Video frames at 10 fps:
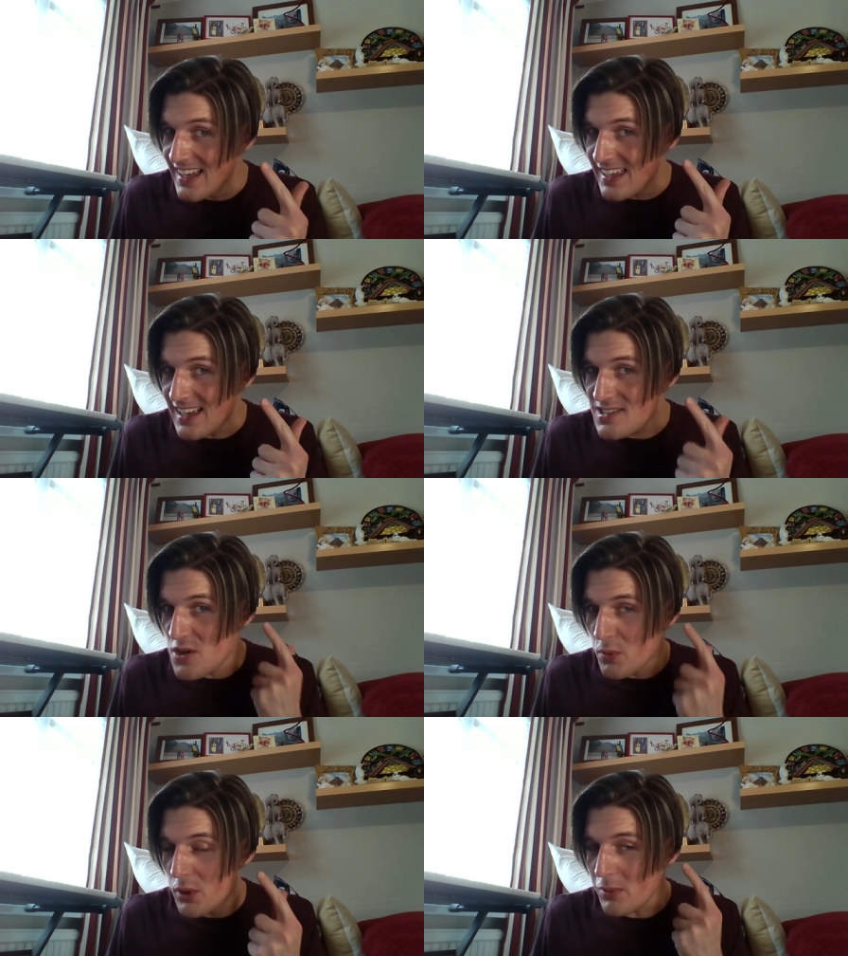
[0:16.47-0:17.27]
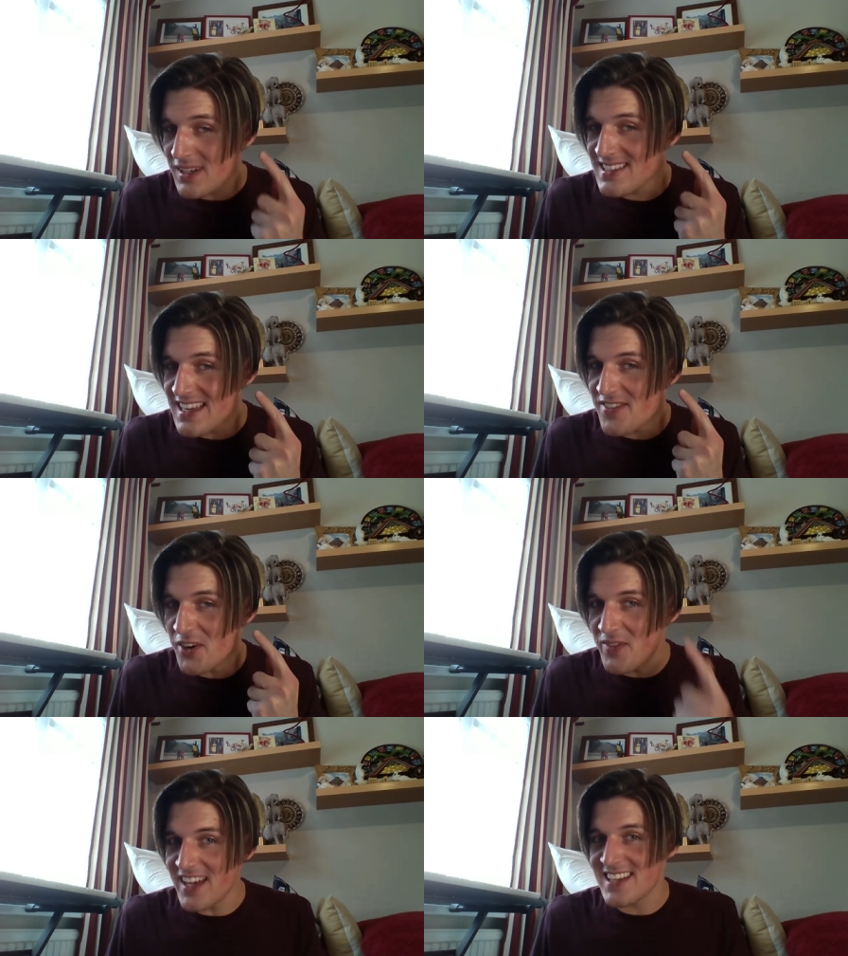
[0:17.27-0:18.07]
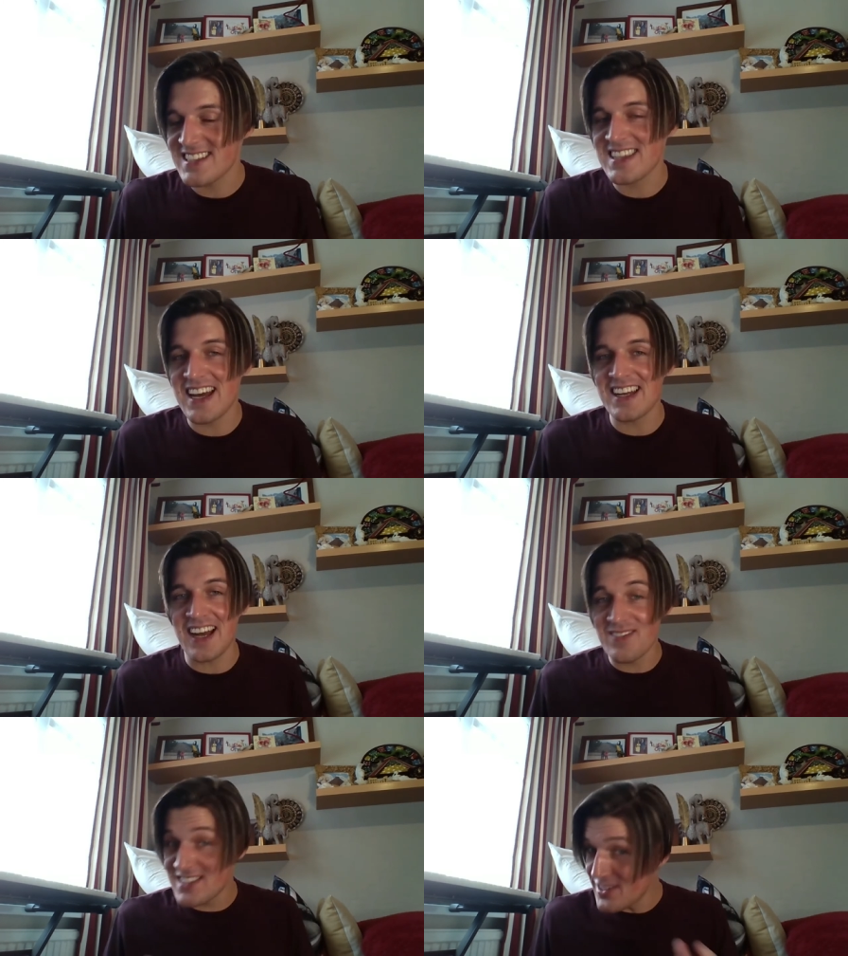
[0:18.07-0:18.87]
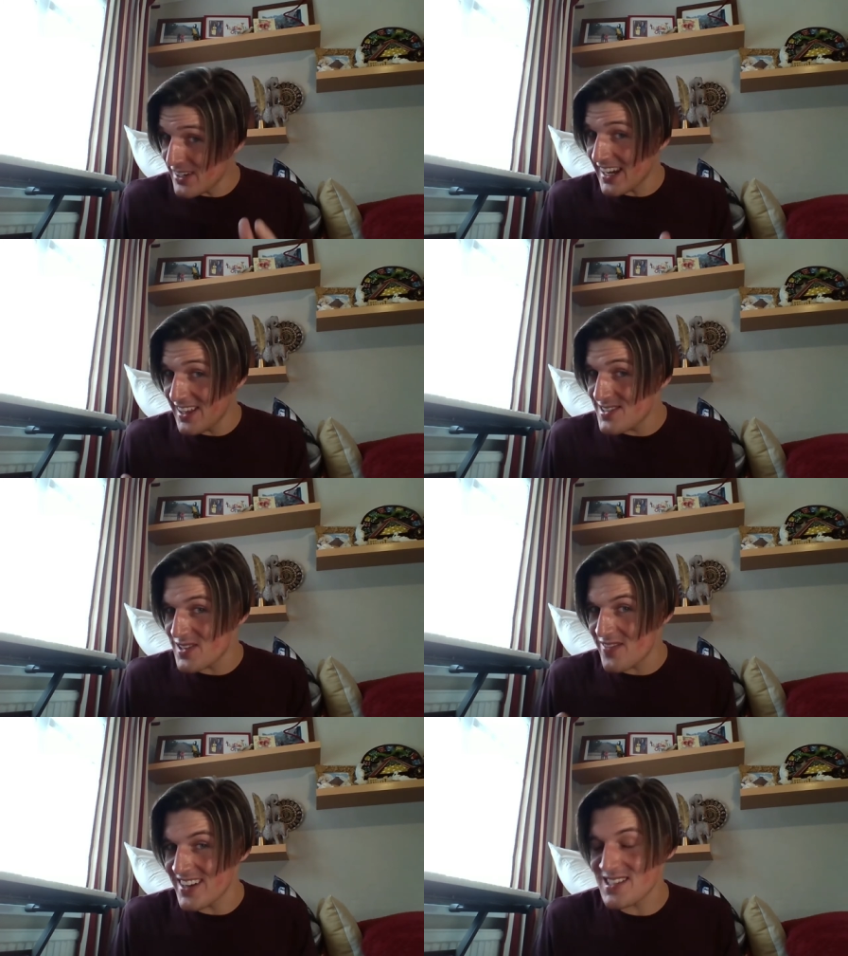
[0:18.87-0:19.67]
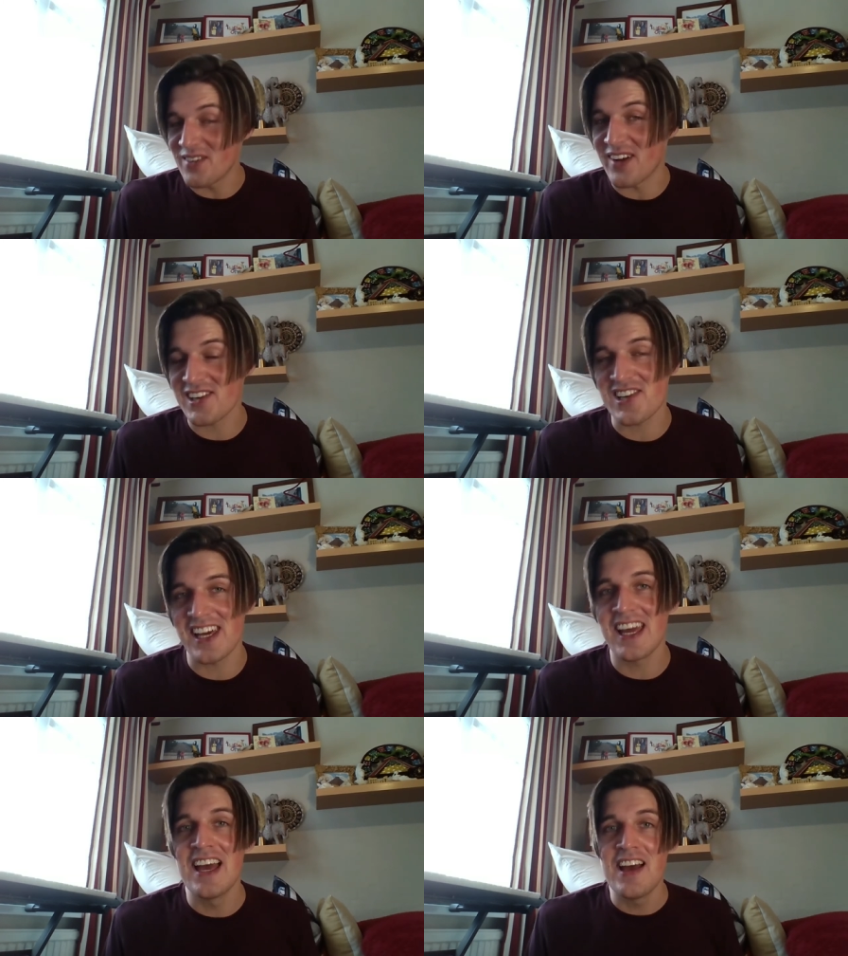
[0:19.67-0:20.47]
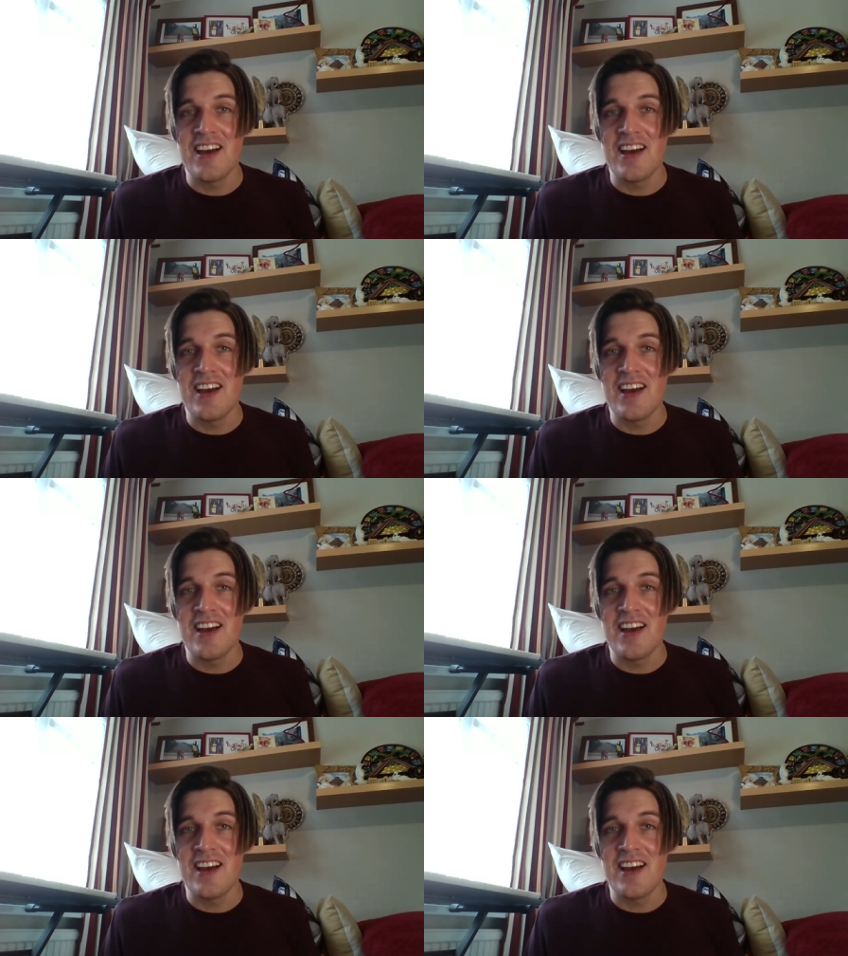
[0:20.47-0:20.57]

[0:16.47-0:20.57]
Yes, you'll probably see from this that I'm still getting used to it myself actually,